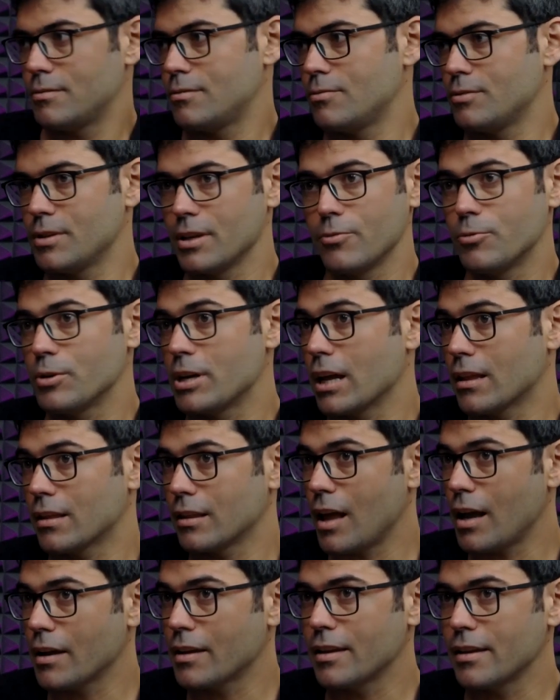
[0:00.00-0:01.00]
we got
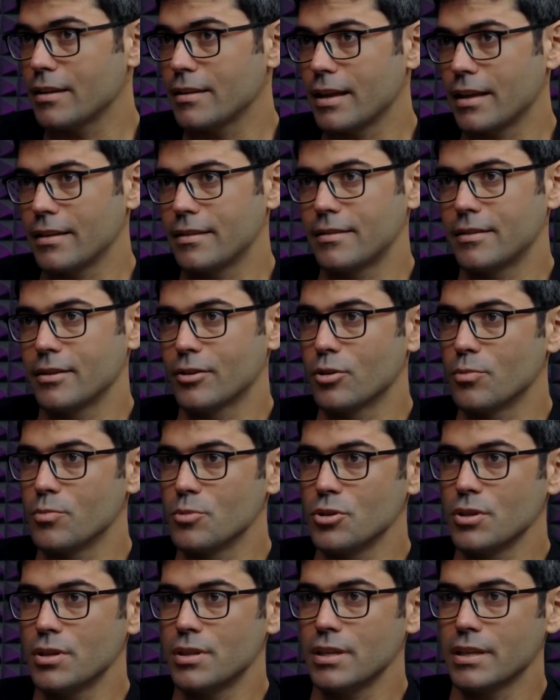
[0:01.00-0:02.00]
lucky that the
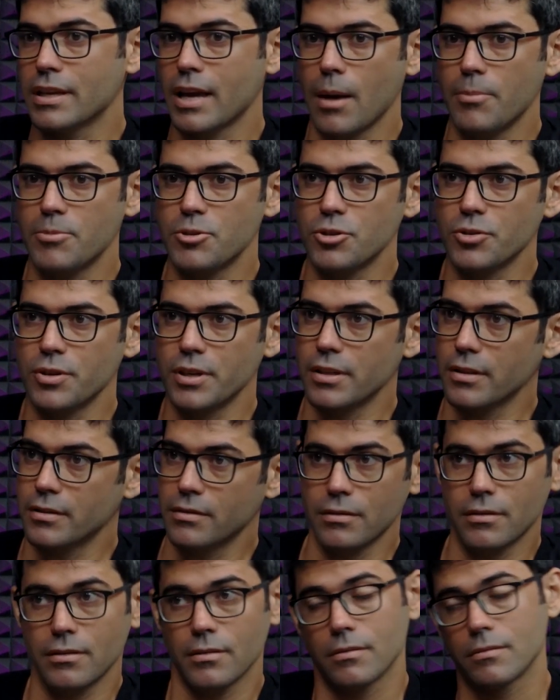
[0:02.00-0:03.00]
community captured it,
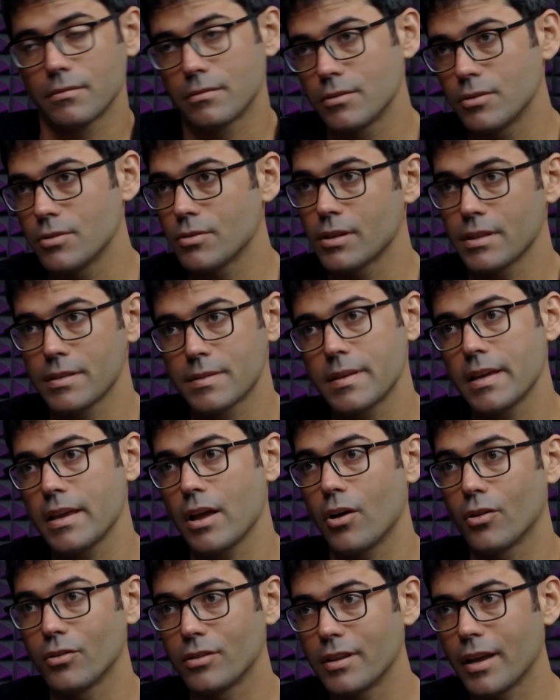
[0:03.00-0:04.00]
you can say,
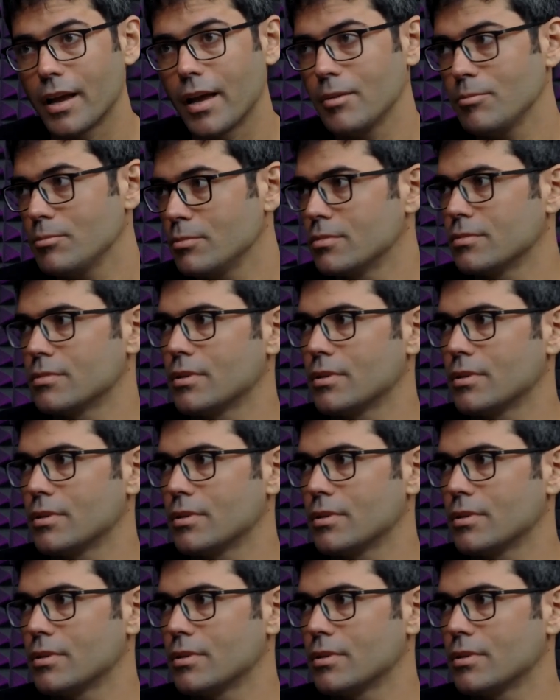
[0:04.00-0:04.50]
on time.